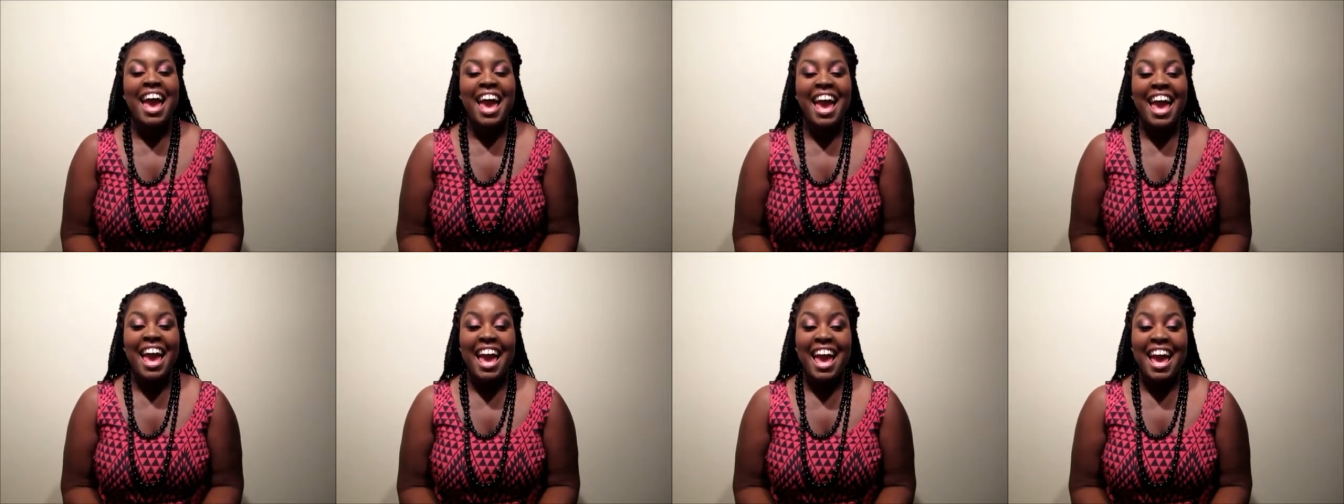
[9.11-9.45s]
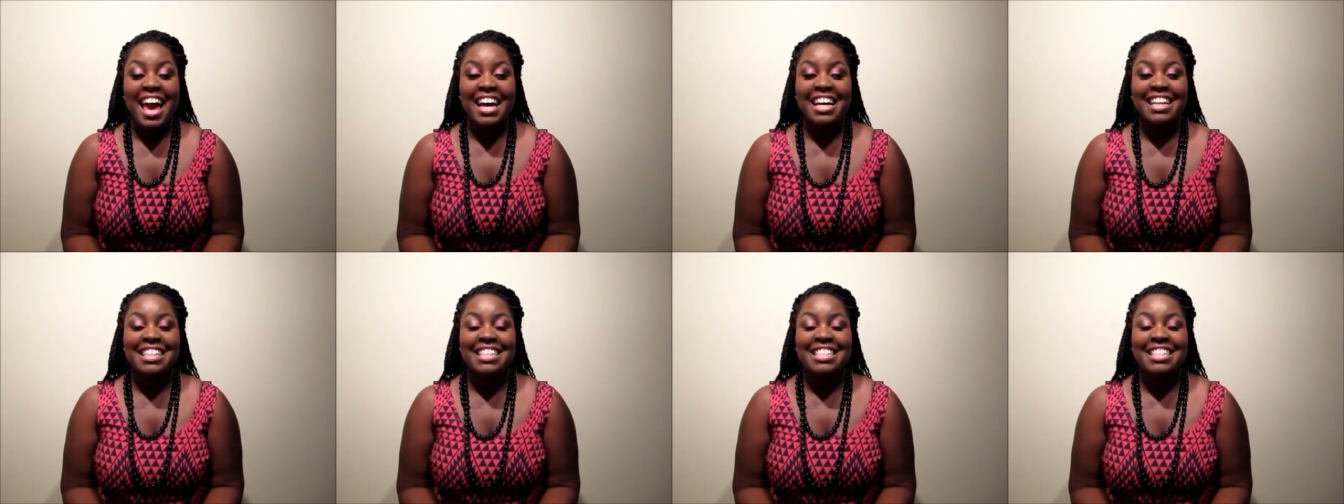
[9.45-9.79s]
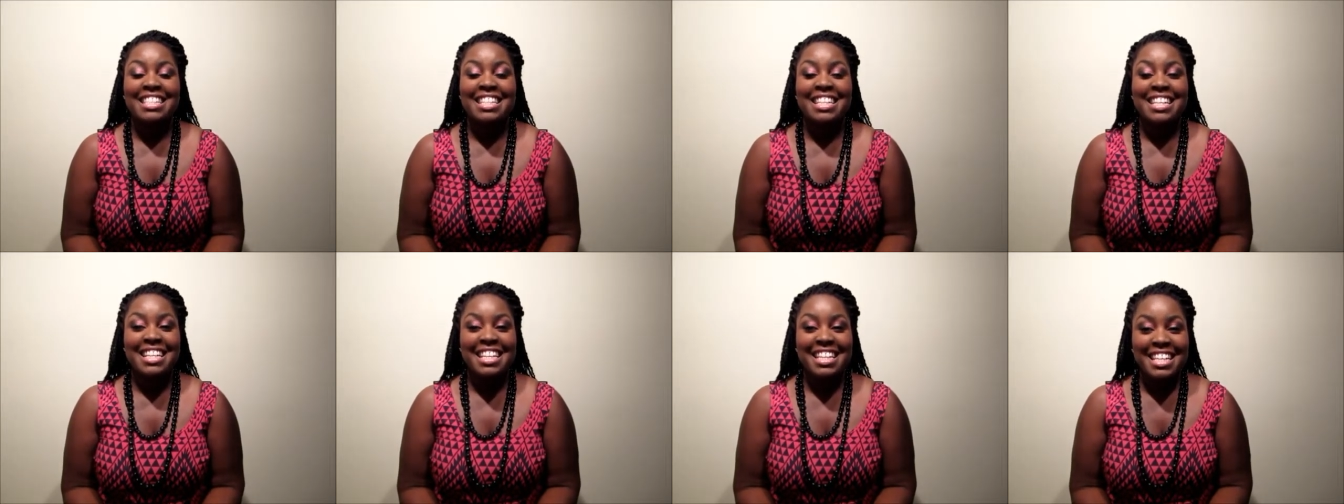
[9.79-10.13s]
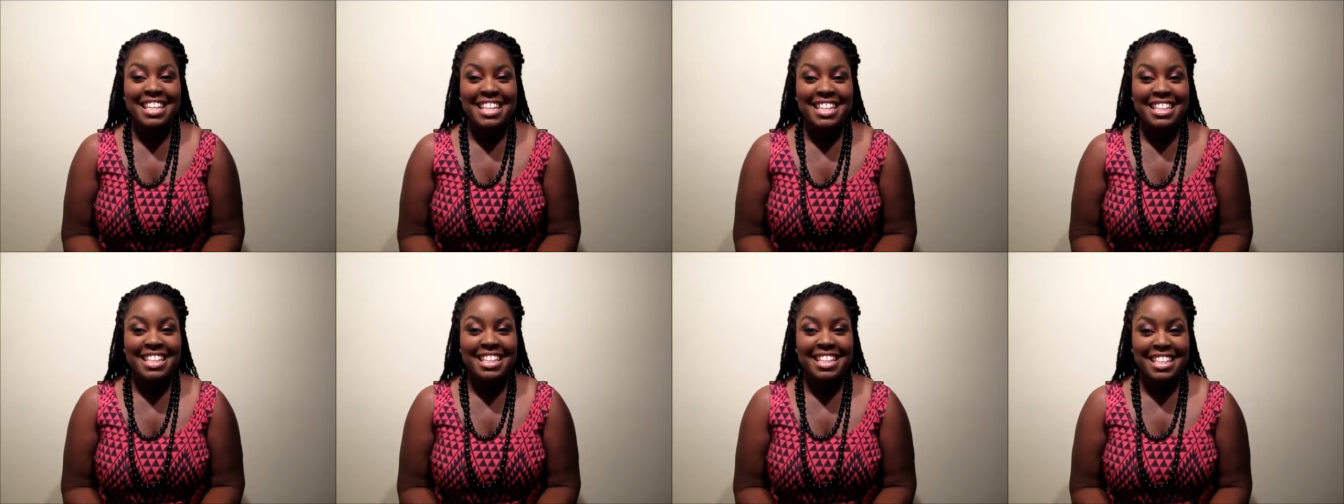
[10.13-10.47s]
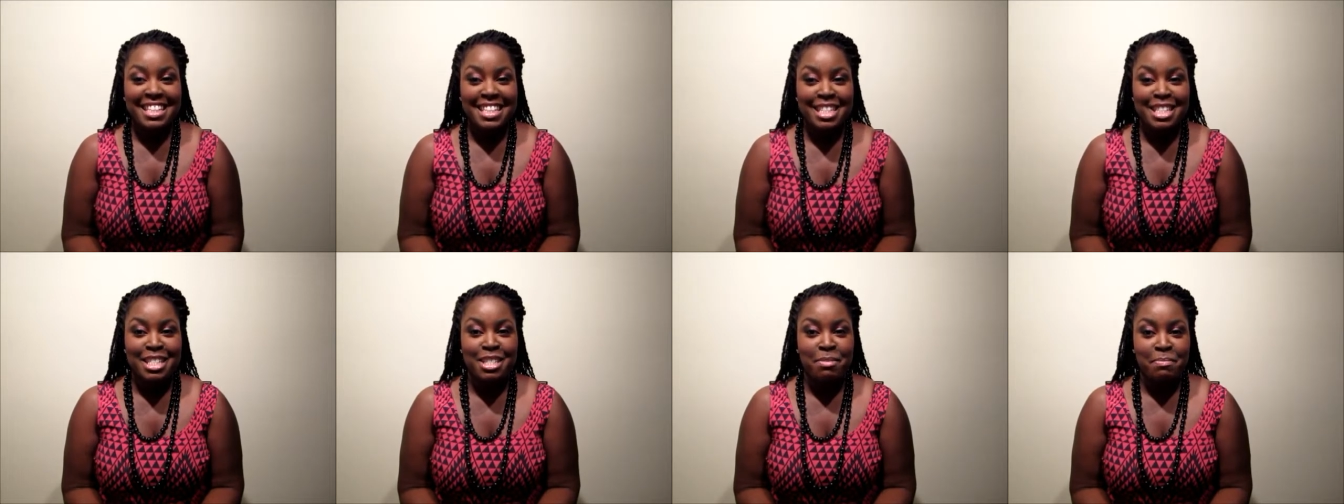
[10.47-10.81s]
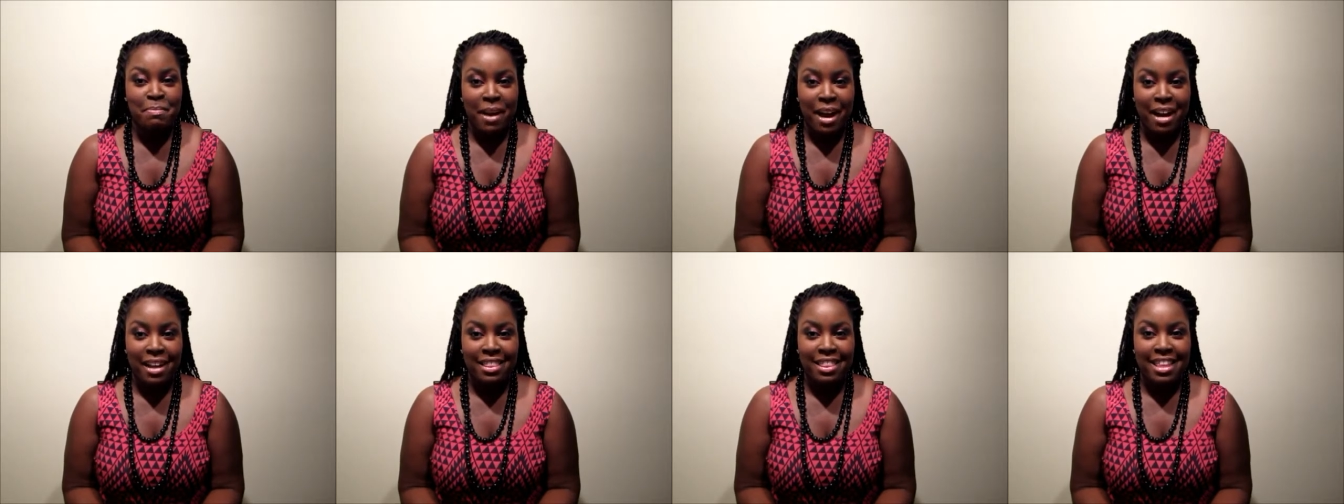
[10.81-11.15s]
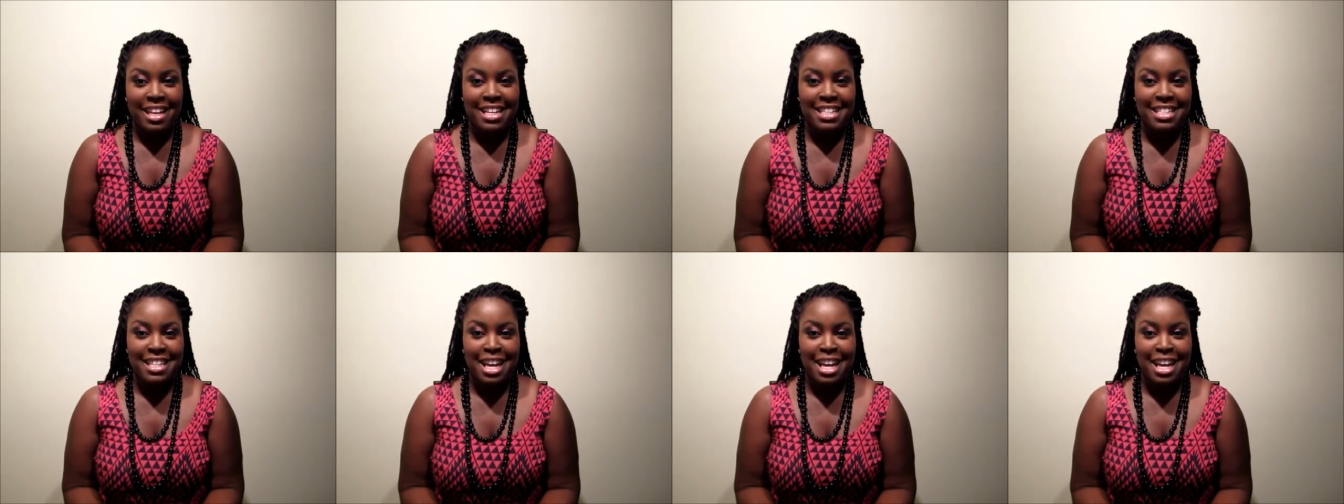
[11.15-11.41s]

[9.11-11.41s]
and it is about that